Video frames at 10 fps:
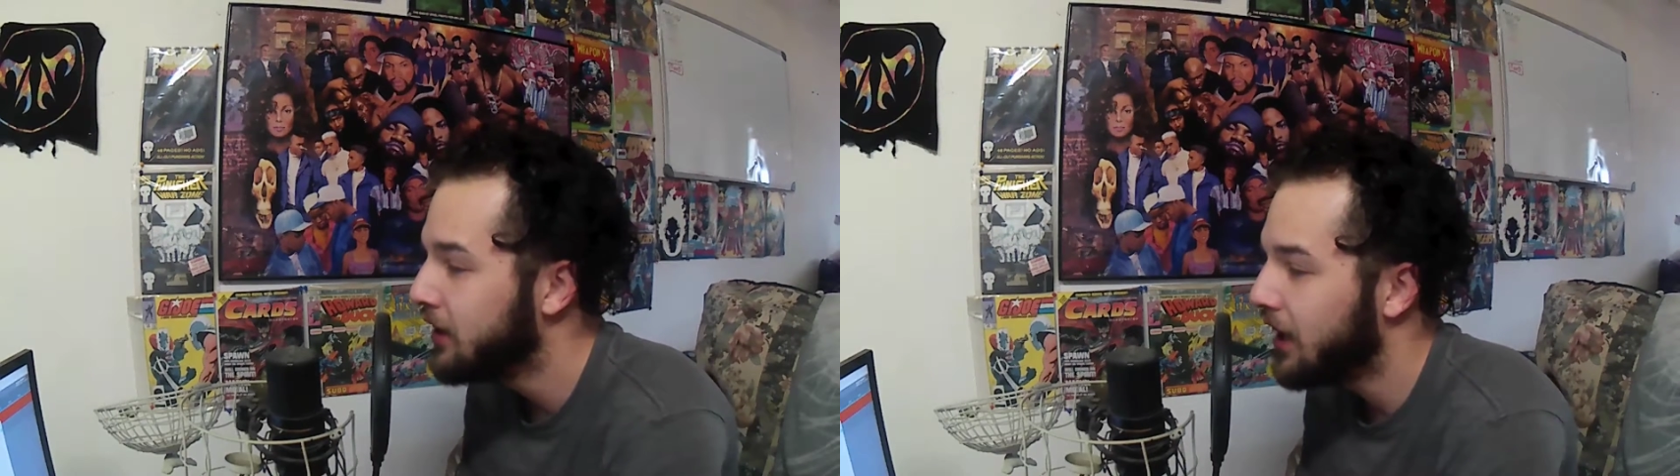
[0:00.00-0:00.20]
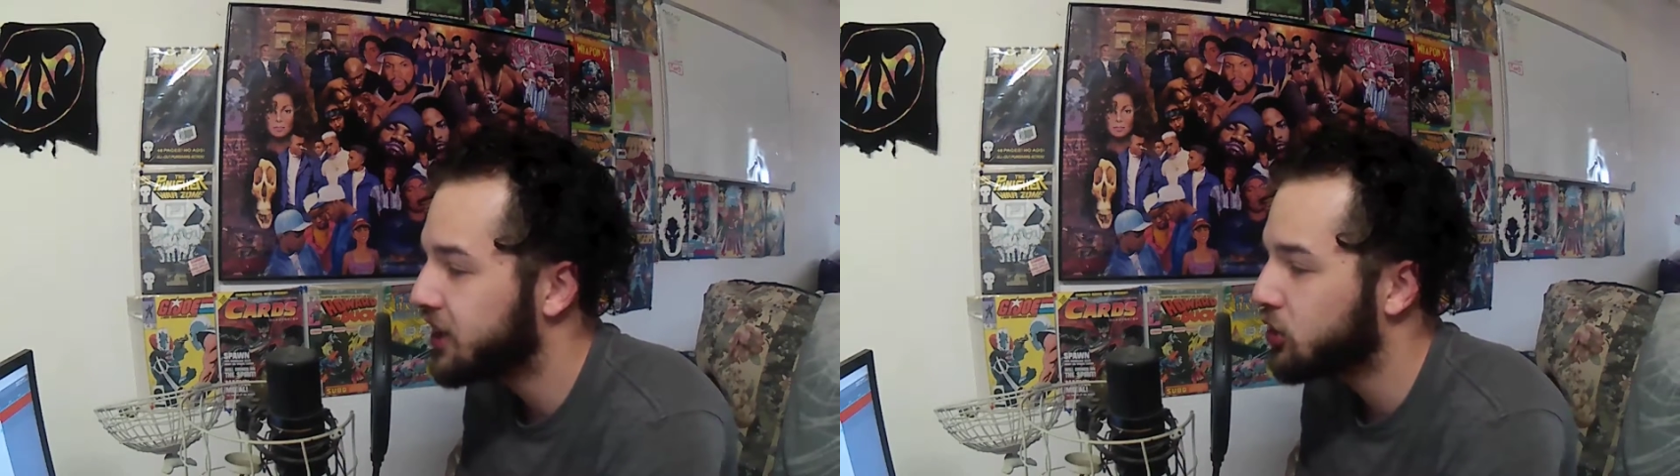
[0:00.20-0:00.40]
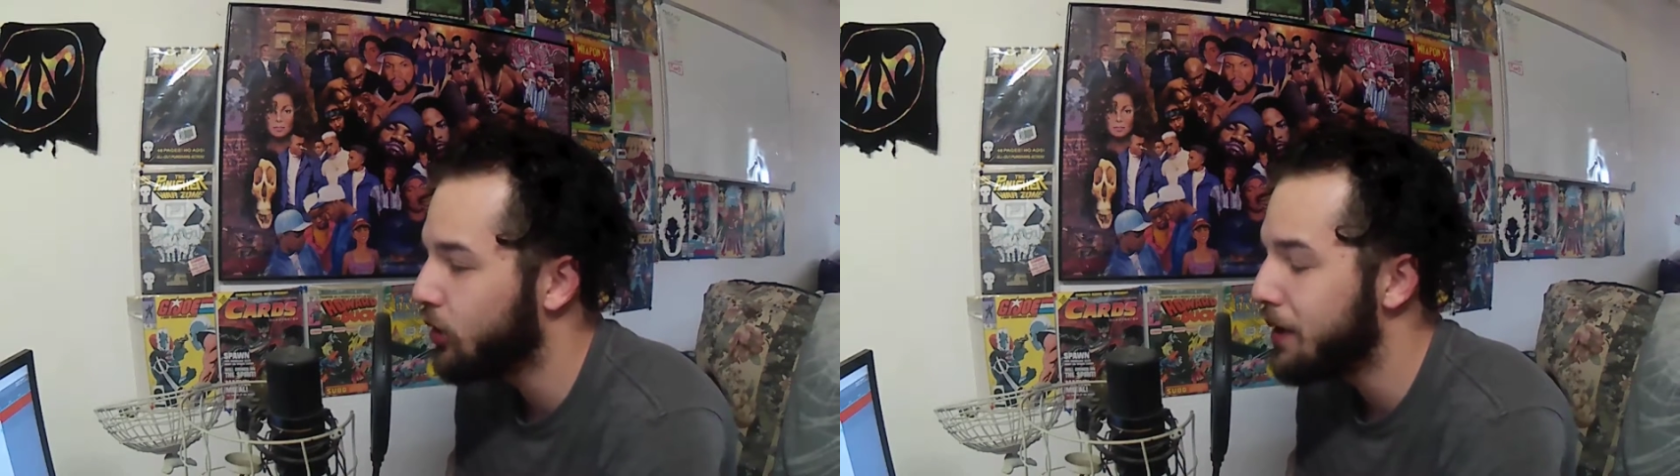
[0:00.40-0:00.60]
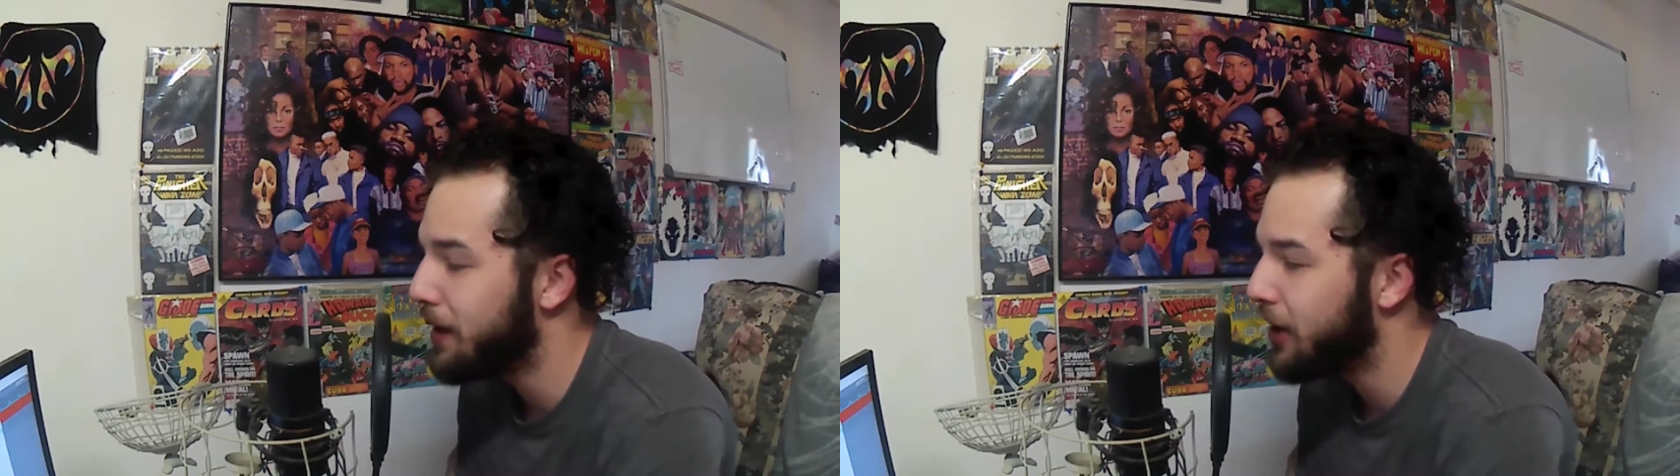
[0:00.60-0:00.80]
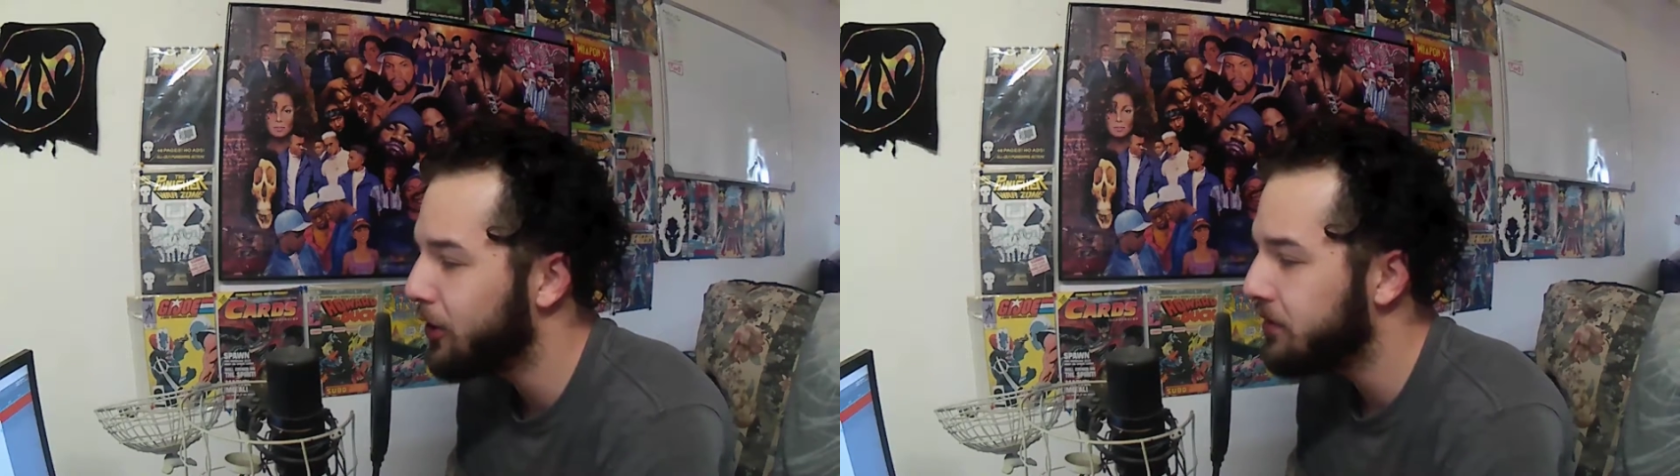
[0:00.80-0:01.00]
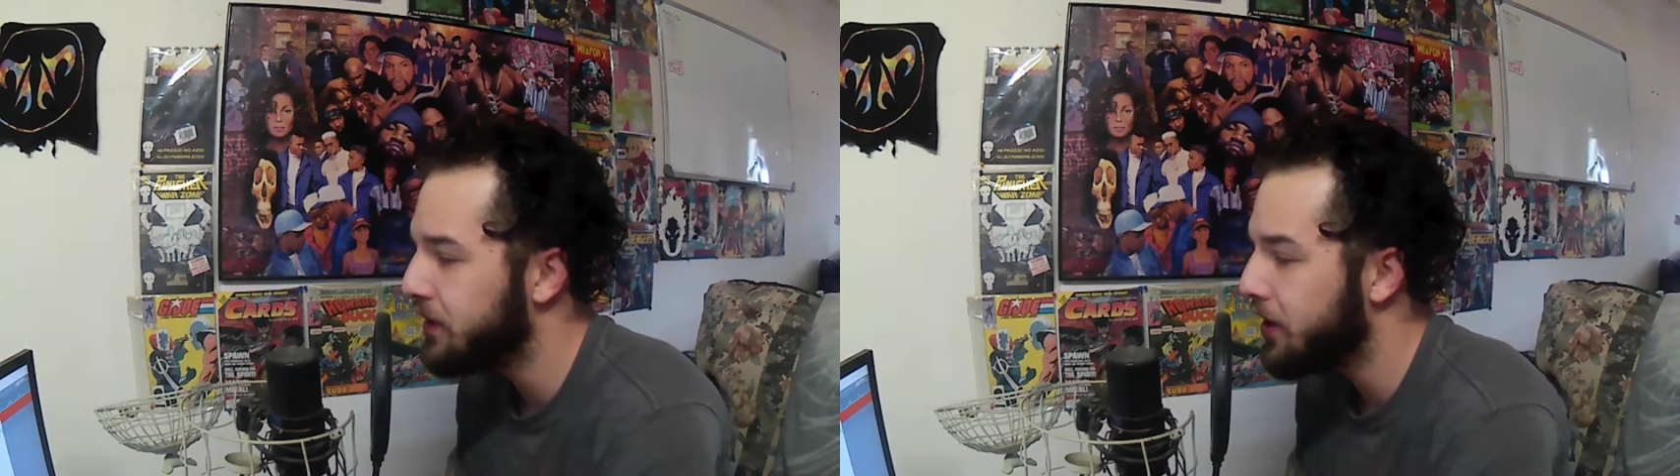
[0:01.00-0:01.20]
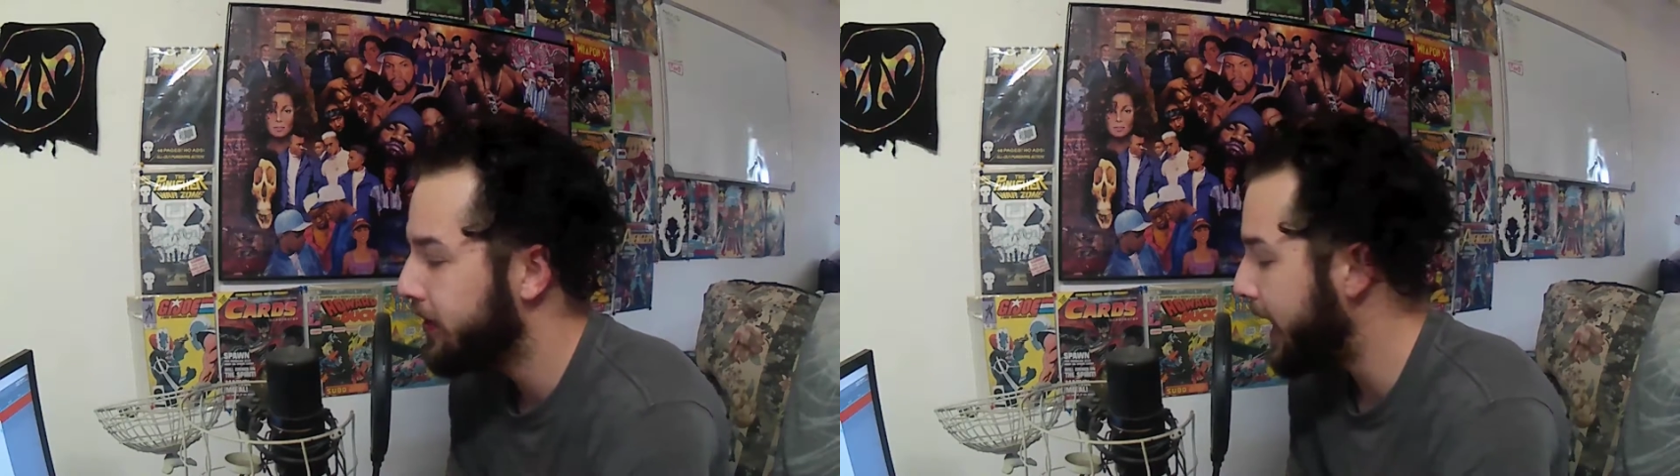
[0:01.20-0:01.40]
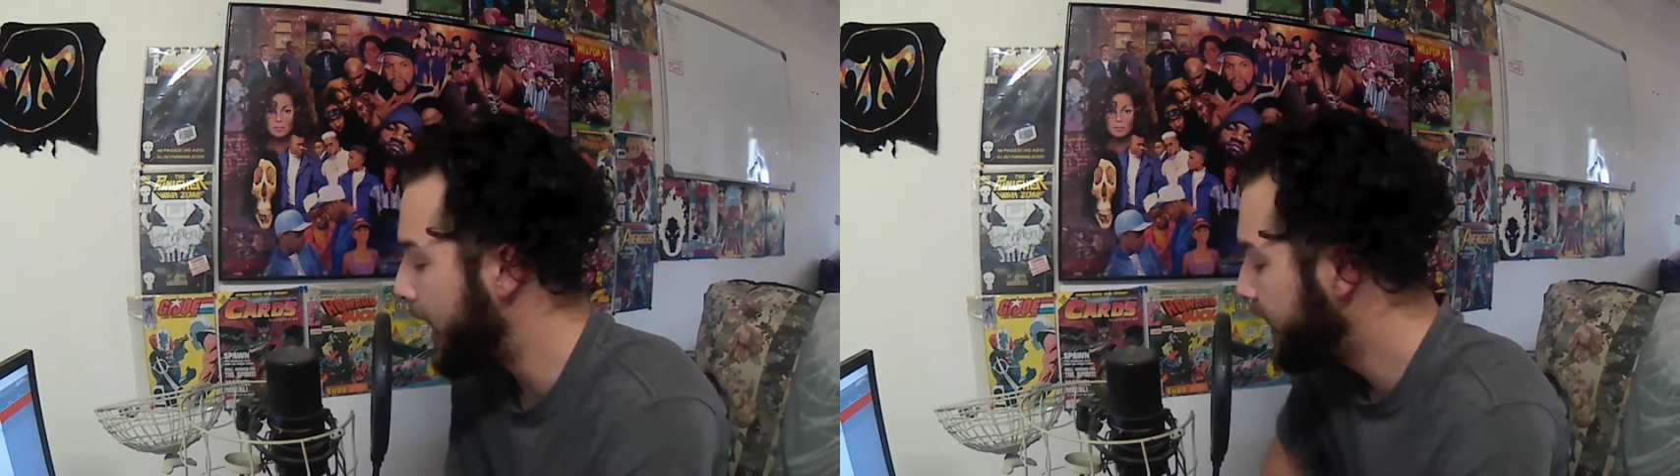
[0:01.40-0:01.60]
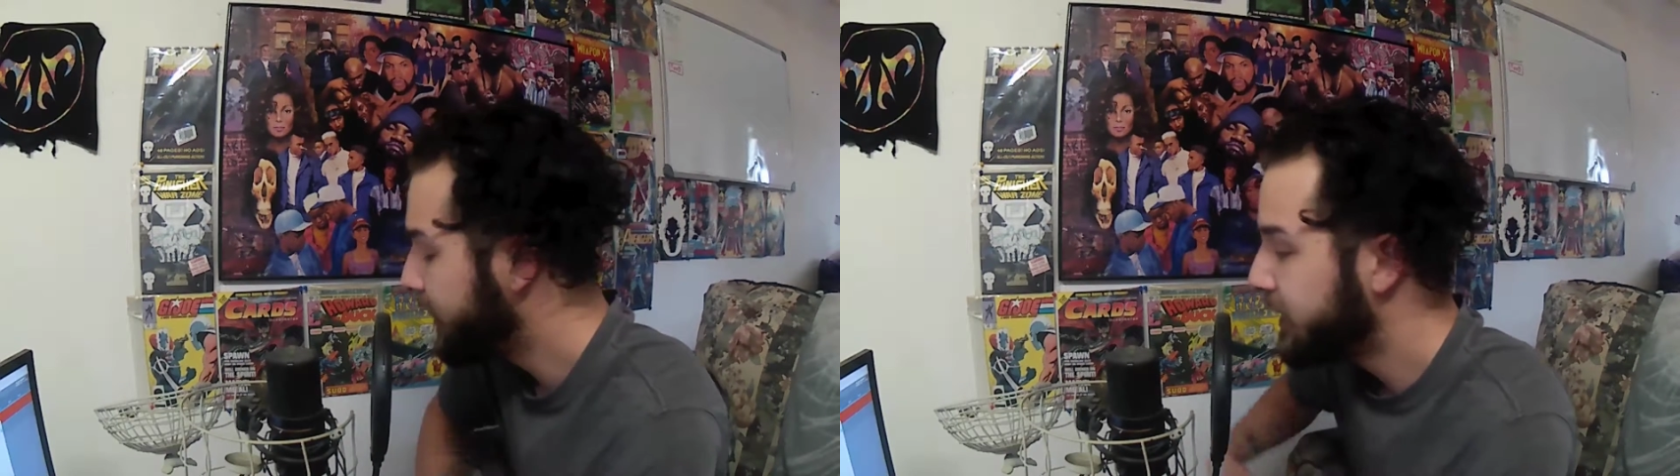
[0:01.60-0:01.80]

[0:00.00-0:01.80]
a scrub. I don't even know that.